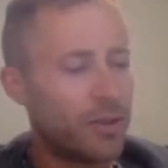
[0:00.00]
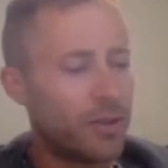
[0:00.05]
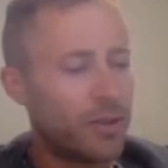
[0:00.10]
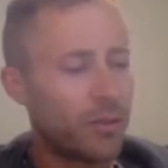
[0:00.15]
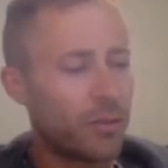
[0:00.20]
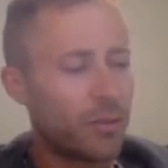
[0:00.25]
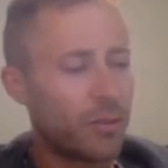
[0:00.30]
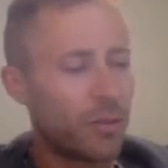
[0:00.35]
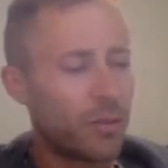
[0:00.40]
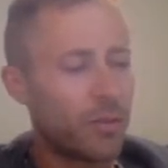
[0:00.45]

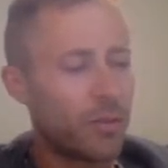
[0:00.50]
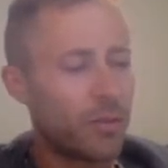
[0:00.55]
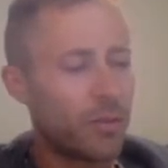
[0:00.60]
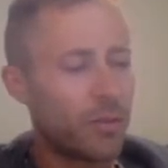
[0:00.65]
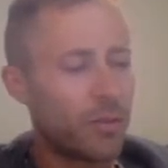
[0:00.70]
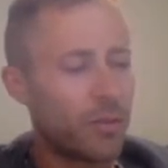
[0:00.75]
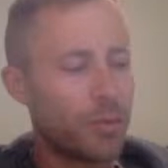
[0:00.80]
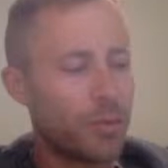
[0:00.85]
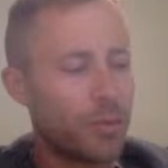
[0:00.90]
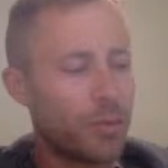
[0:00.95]
the rope is
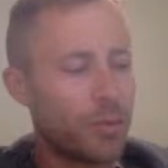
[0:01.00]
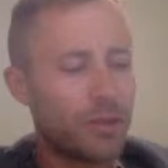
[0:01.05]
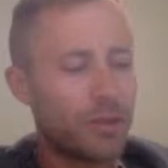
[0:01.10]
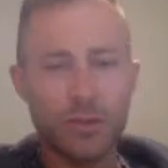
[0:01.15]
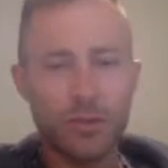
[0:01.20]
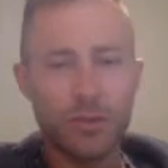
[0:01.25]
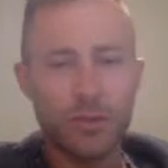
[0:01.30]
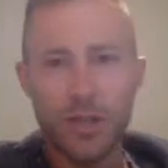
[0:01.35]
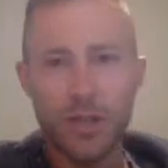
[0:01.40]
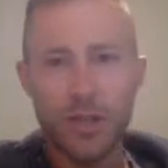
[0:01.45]
horizontal,
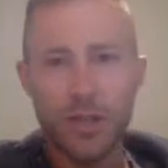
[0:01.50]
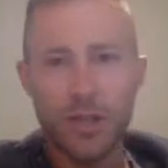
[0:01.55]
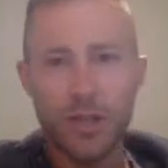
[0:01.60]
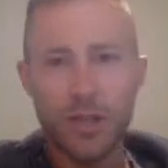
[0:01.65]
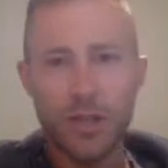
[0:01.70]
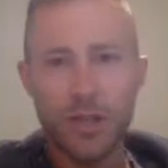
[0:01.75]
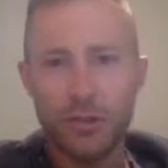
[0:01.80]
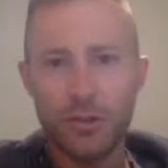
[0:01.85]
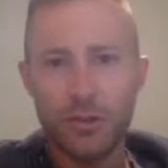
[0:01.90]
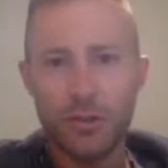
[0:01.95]
so
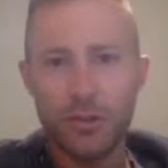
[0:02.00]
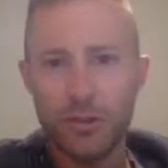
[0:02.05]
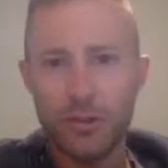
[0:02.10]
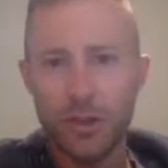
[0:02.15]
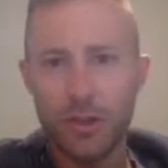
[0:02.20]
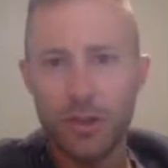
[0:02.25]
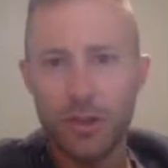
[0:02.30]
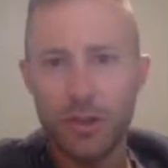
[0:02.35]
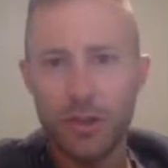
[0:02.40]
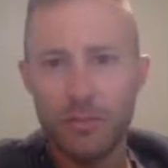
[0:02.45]
tension is
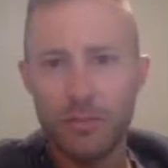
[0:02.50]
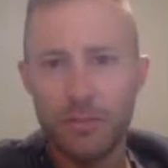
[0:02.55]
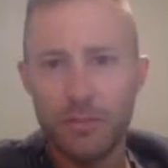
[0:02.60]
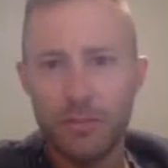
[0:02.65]
horizontal.